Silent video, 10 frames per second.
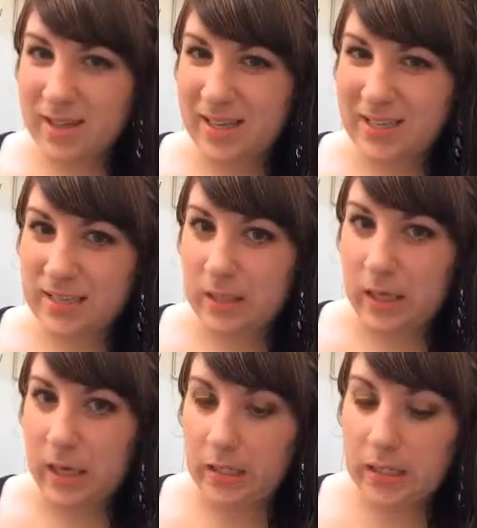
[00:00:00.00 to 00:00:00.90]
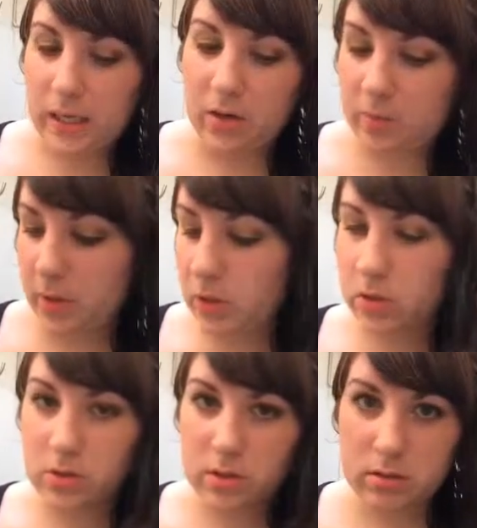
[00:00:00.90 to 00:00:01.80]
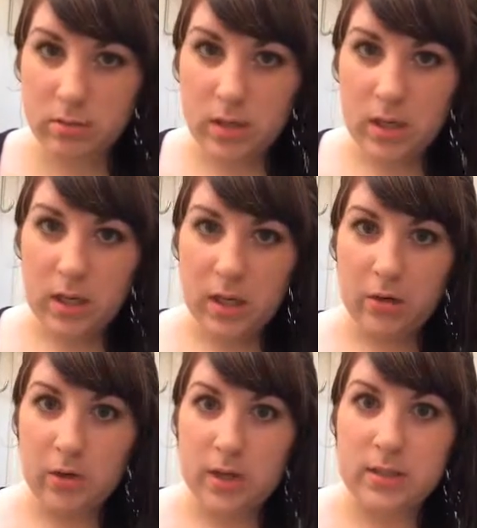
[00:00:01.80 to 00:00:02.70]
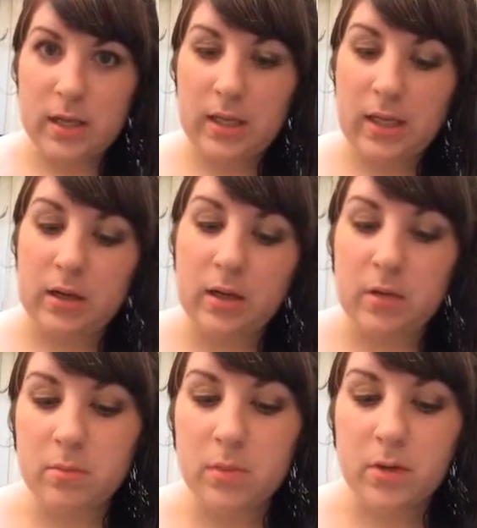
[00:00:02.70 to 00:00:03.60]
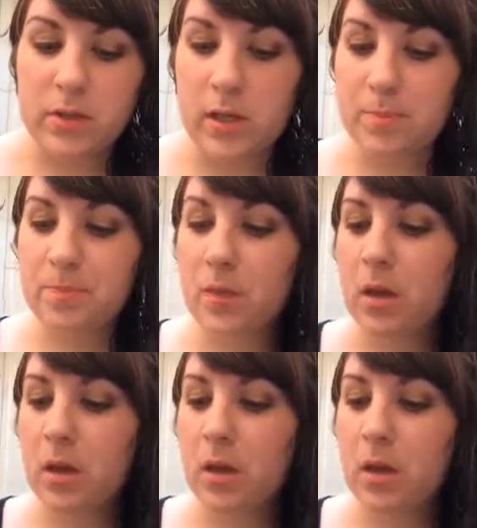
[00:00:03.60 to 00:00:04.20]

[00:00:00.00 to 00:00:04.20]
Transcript: I can't take care of my curls. I don't know exactly how to cut them all the time.